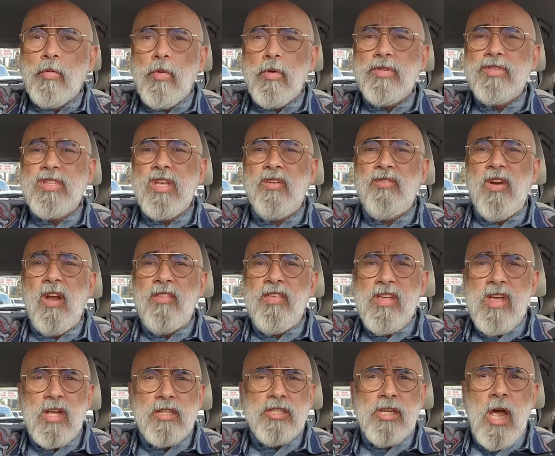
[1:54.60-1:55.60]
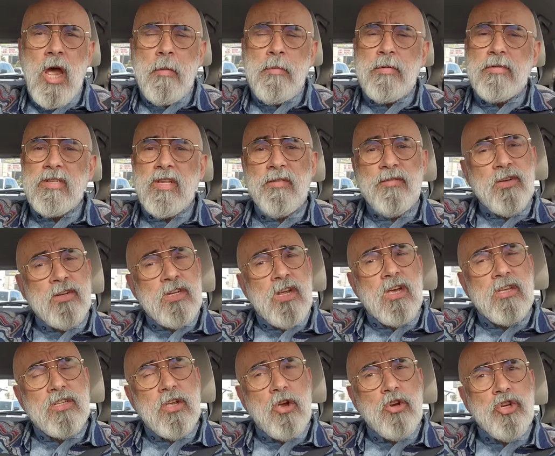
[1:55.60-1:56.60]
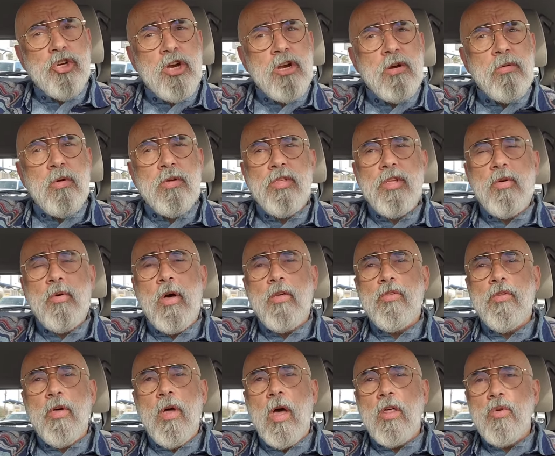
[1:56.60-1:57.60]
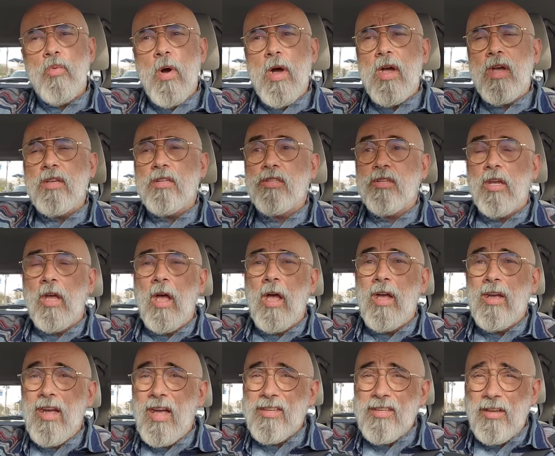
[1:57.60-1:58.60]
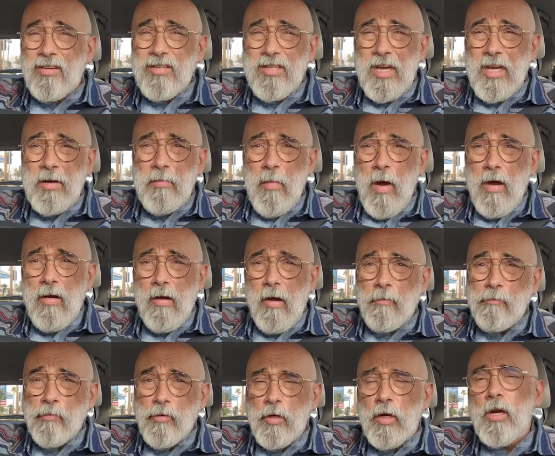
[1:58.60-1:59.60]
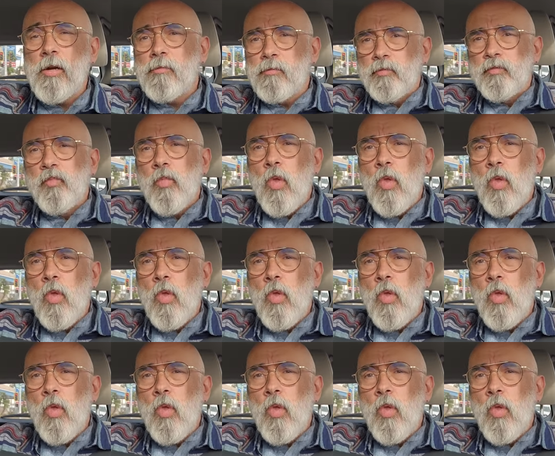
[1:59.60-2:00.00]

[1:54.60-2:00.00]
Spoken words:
We'll see if anything else happens. If it does, I'll share it with you. Otherwise, I guess I'll see you tomorrow. All right.